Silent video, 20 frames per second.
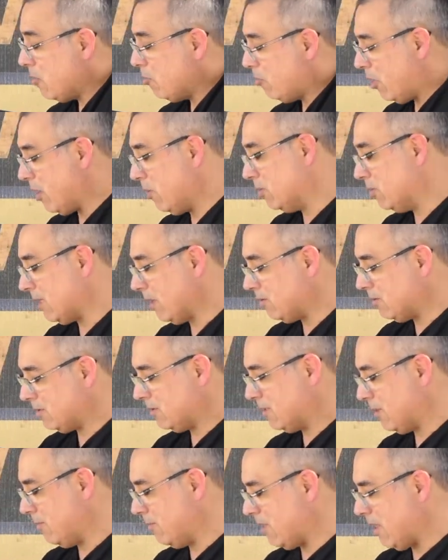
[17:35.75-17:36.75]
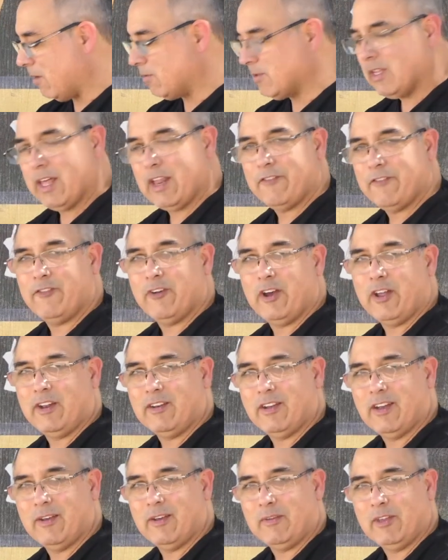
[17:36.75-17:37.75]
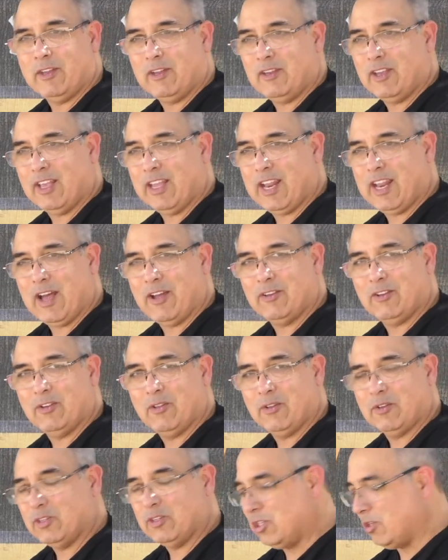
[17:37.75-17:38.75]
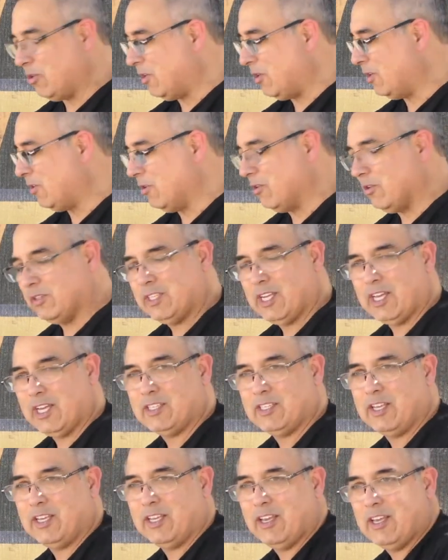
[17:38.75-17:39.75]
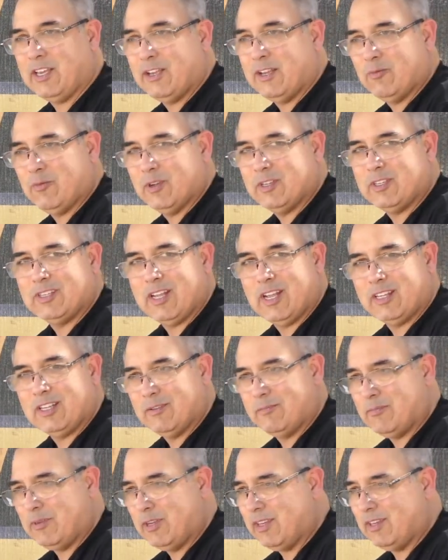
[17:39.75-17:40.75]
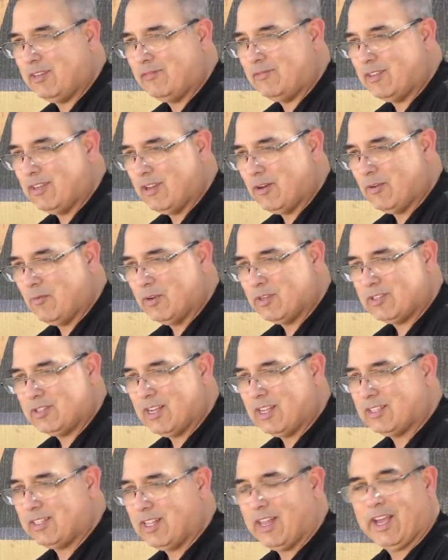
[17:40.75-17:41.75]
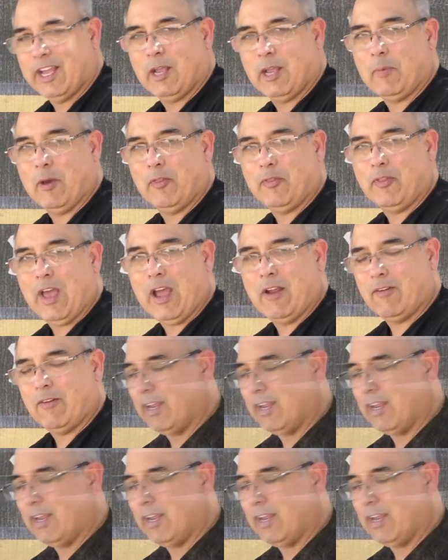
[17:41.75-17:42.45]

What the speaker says: But that was a lot of fun. I mean, you get out, do a little shooting, do a little testing, and what's not to be, you know, what's not to like about that,